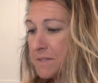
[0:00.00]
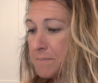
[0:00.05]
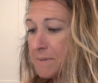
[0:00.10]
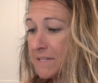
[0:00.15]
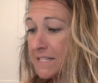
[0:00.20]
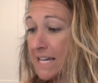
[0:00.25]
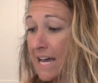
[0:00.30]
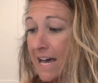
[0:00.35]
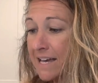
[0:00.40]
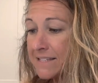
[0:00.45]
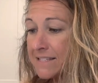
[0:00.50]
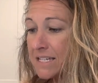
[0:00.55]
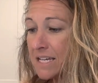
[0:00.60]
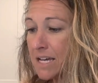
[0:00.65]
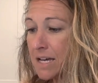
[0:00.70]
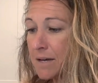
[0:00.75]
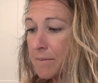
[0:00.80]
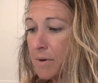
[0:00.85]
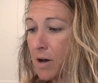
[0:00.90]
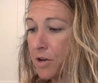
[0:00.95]

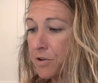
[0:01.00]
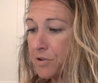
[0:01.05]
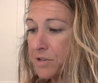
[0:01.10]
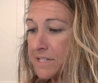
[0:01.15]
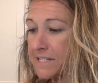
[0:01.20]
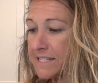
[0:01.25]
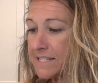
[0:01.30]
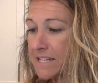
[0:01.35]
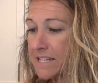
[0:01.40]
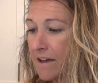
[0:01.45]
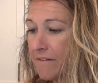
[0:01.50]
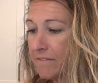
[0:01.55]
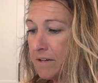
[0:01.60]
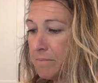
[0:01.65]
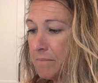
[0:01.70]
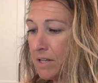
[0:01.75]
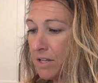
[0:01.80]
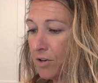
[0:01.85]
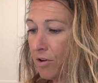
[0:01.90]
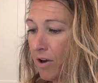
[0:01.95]
potassium 170
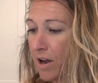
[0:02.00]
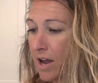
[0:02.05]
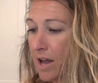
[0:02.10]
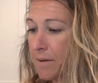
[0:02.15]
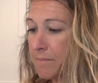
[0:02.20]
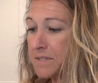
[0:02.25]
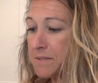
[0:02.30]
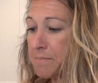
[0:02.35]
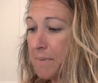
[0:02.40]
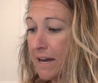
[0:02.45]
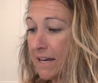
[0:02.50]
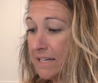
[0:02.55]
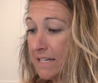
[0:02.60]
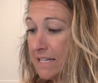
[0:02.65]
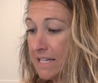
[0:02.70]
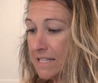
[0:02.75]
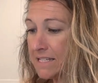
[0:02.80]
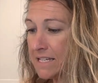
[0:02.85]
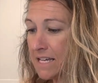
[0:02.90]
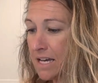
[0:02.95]
milligrams,
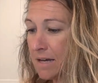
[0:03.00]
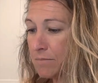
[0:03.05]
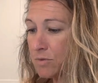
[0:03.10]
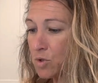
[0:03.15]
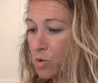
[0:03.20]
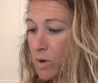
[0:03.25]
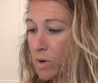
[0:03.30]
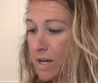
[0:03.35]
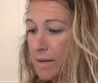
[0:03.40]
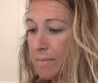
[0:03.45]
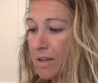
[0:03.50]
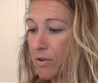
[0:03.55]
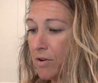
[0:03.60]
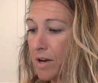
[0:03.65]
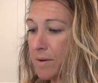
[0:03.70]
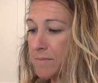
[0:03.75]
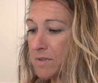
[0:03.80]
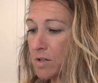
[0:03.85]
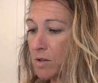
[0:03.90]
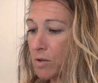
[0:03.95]
magnesium 20
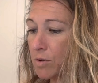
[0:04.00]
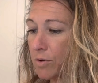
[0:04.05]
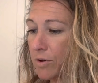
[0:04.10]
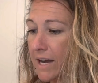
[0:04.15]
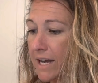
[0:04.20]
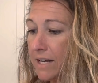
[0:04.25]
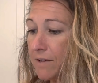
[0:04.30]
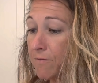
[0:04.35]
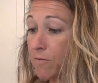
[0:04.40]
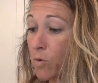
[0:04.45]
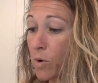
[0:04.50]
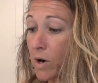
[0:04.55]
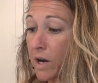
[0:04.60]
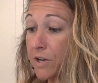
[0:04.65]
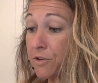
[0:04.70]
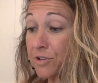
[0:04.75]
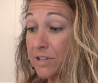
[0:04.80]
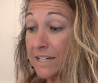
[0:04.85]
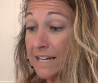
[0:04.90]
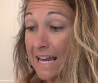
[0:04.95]
milligrams, chloride
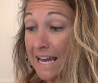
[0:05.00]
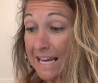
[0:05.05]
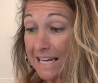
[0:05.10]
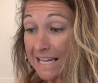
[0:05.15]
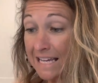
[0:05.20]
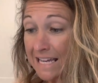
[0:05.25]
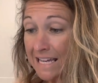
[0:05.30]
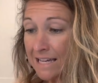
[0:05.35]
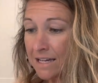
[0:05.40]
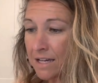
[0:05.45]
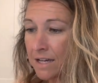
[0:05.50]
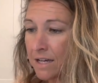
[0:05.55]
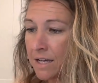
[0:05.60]
480.